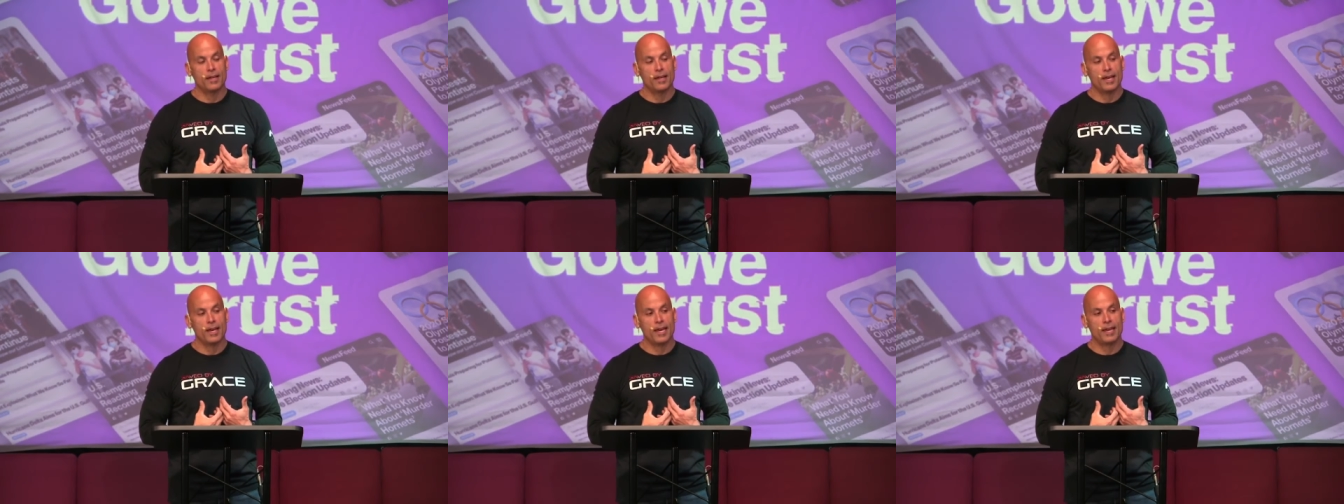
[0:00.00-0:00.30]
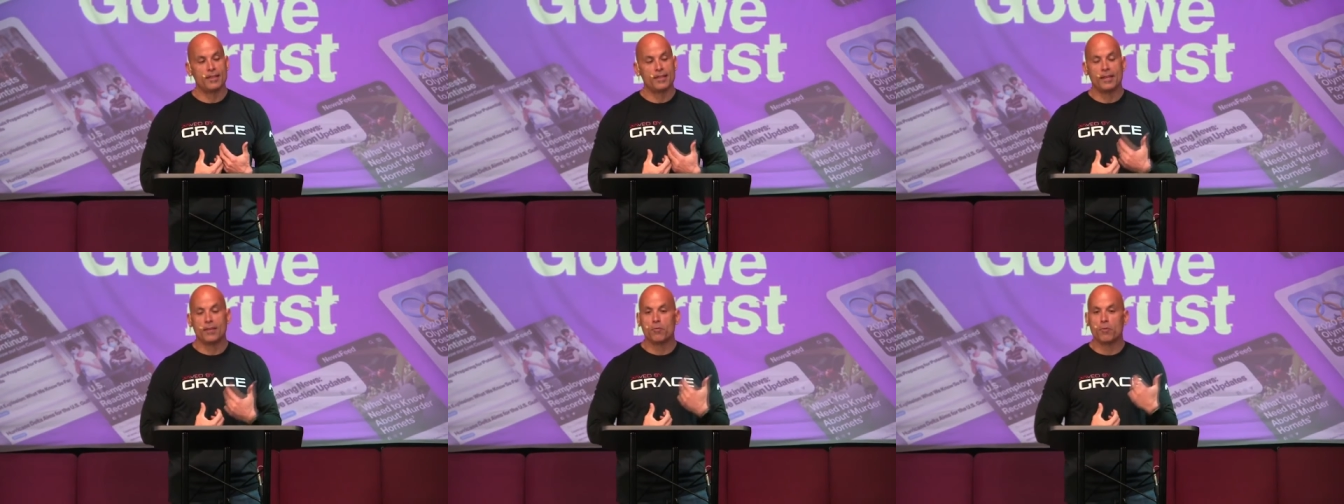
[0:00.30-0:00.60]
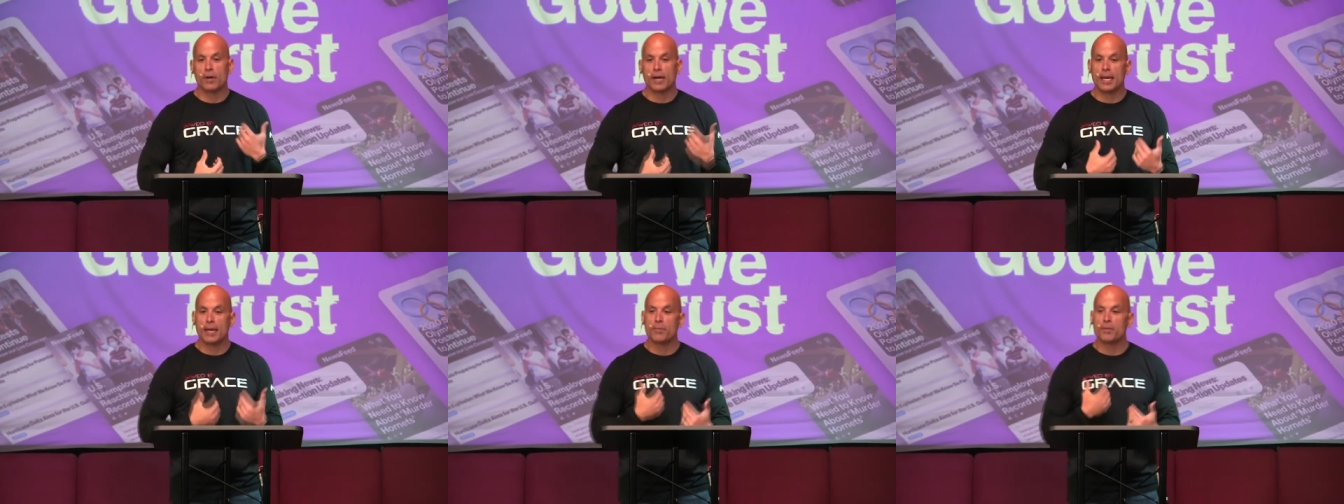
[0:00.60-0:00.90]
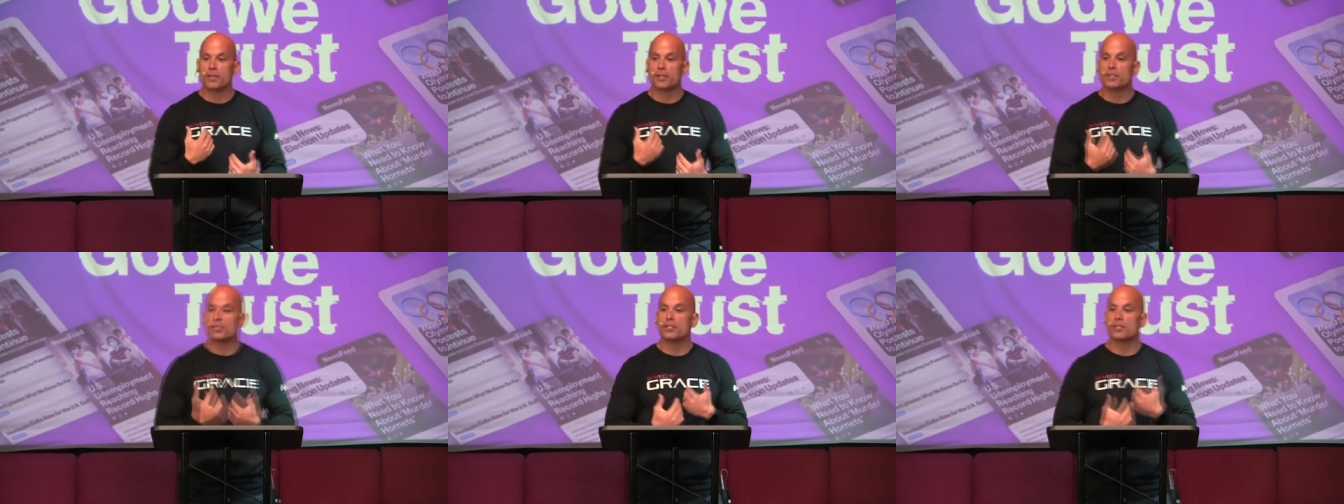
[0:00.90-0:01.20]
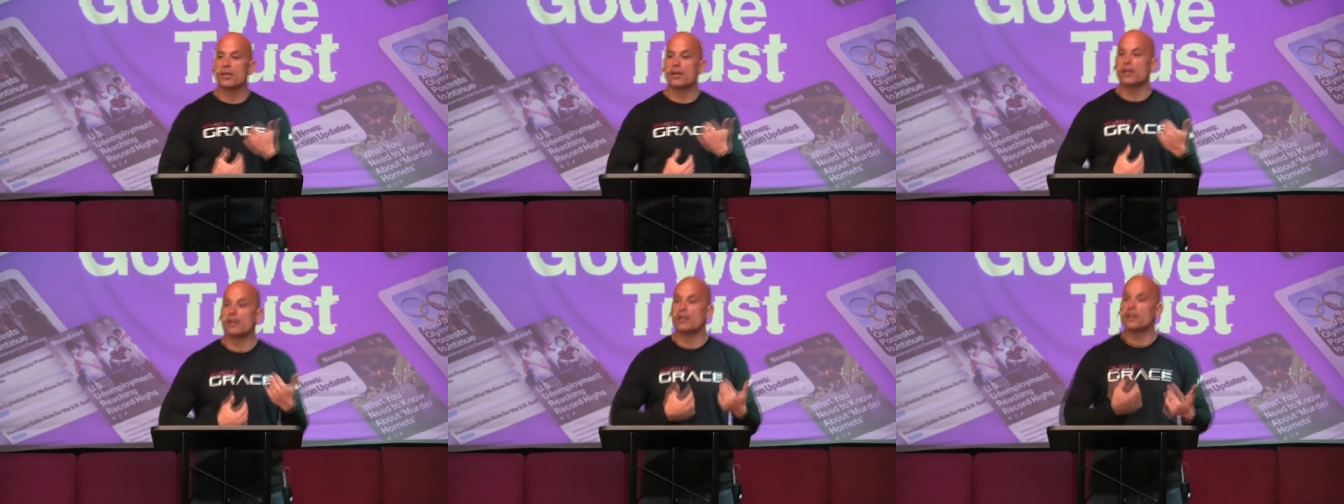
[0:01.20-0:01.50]
And then we're able to
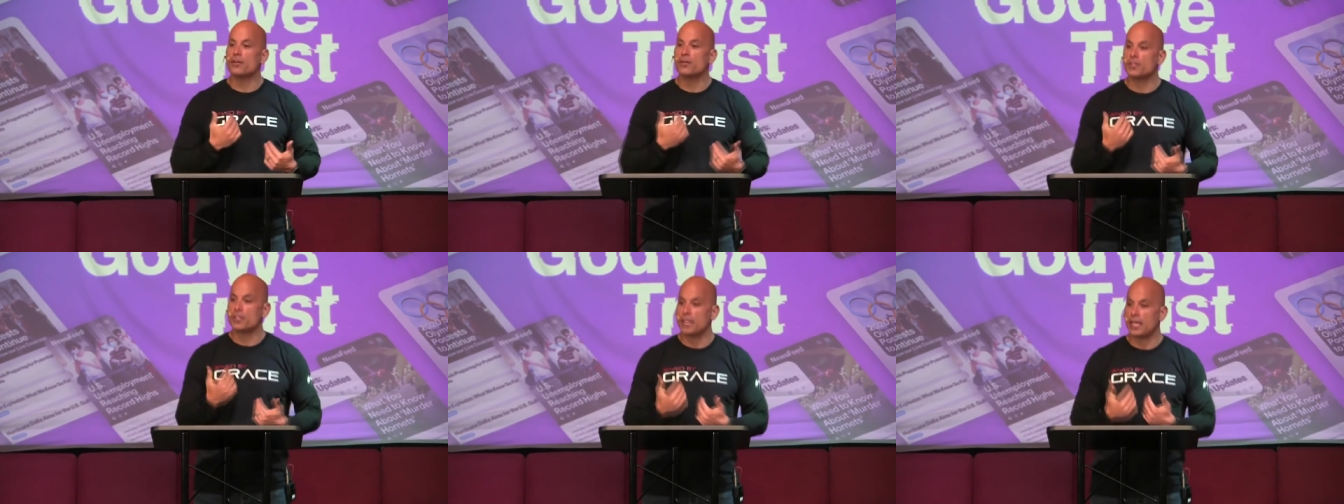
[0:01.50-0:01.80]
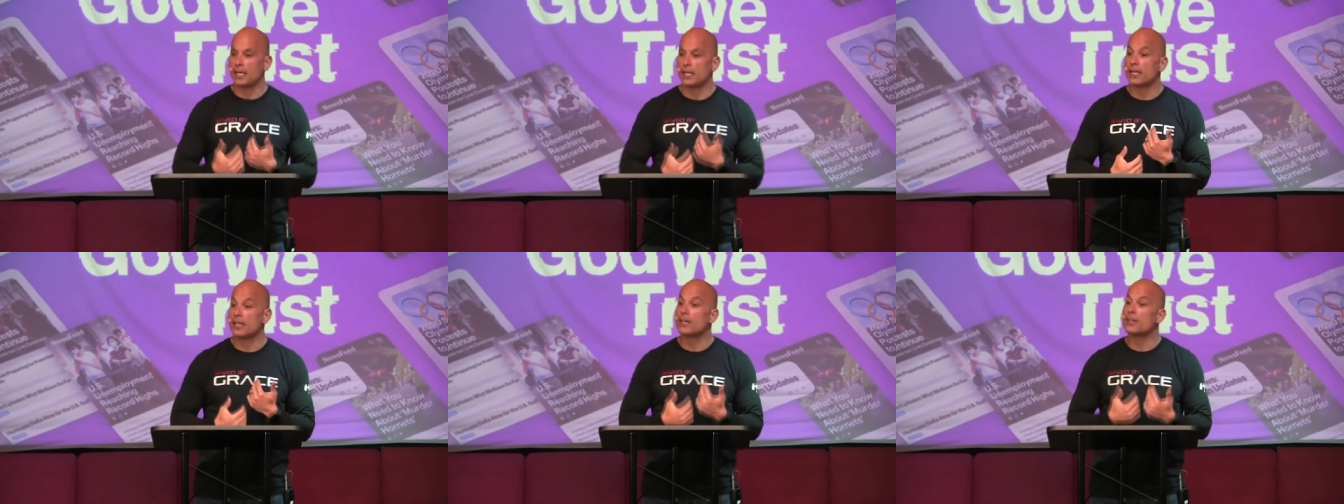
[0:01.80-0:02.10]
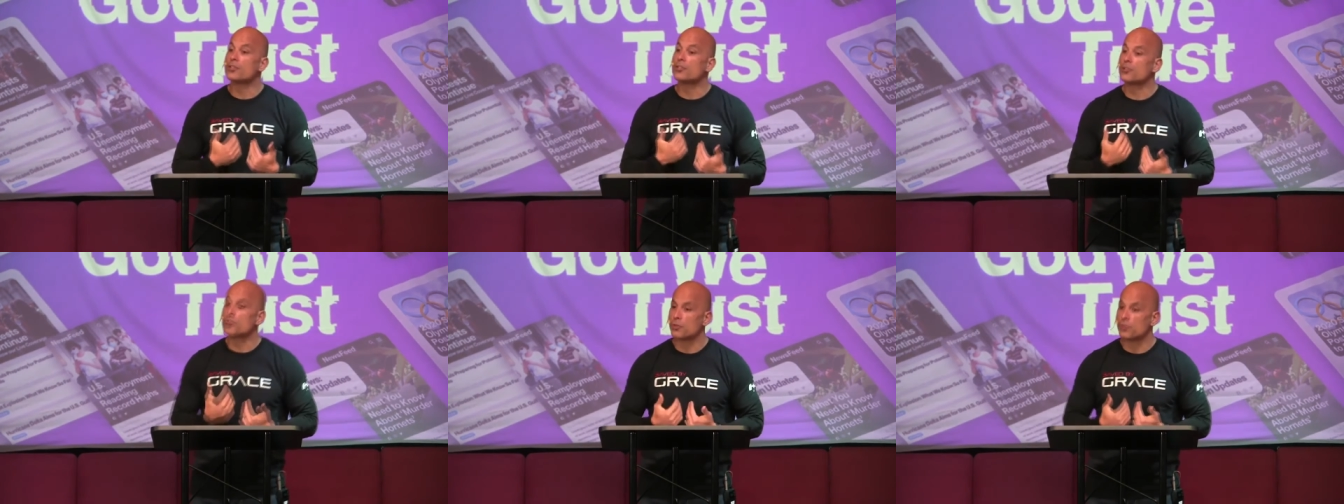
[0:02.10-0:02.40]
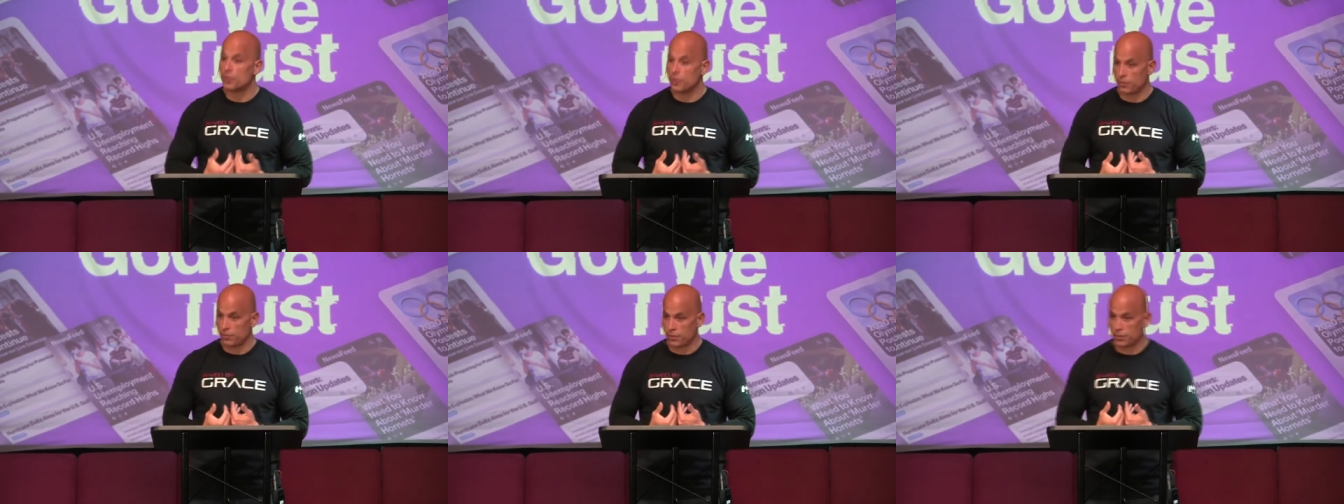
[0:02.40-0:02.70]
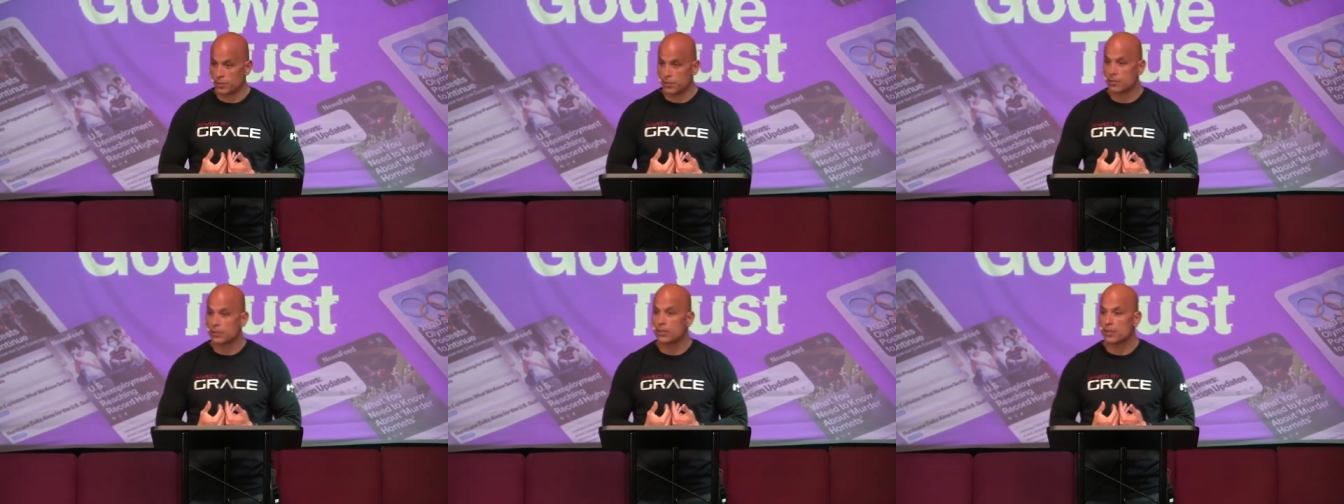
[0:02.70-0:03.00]
start understanding his
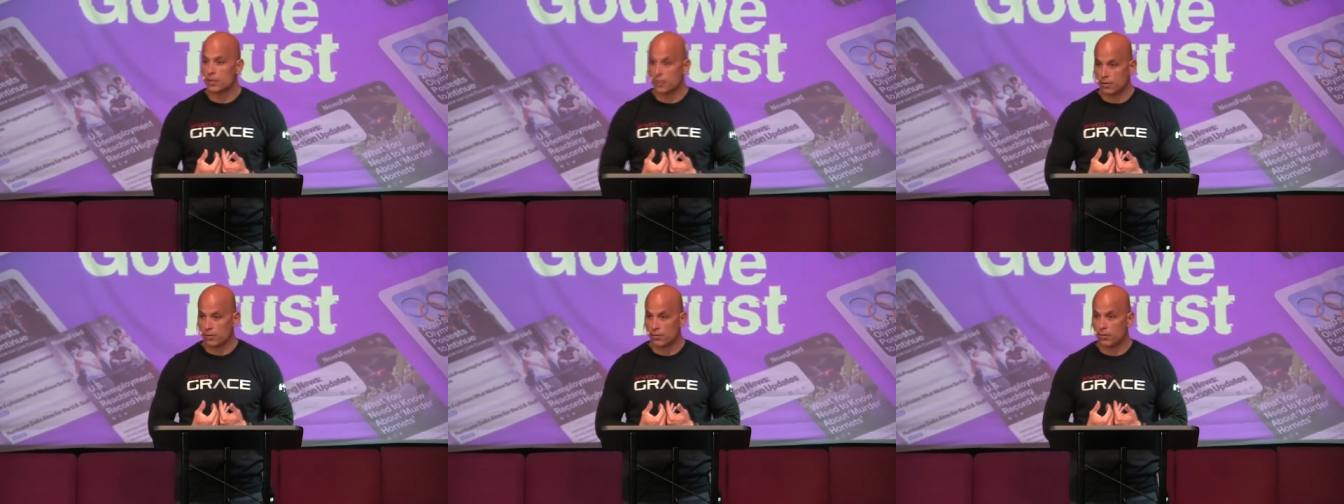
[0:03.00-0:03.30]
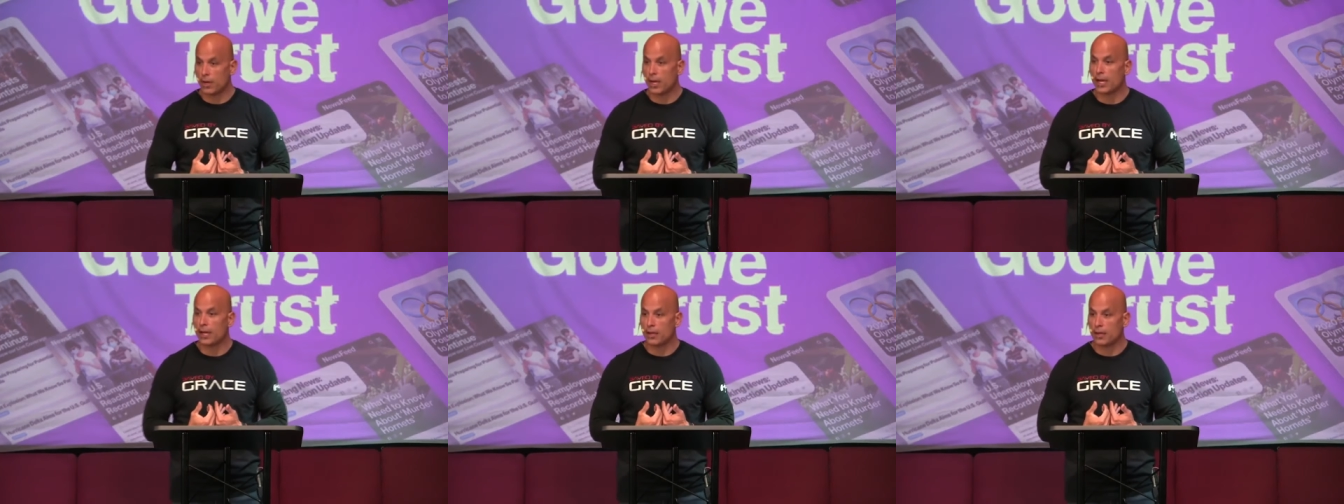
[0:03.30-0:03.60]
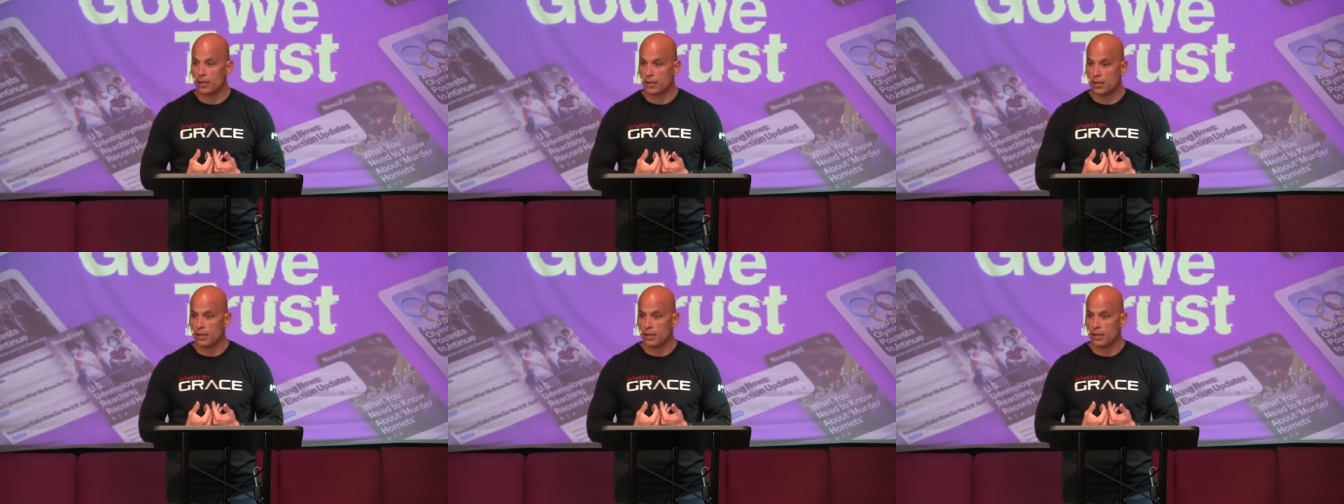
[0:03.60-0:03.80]
truth, right?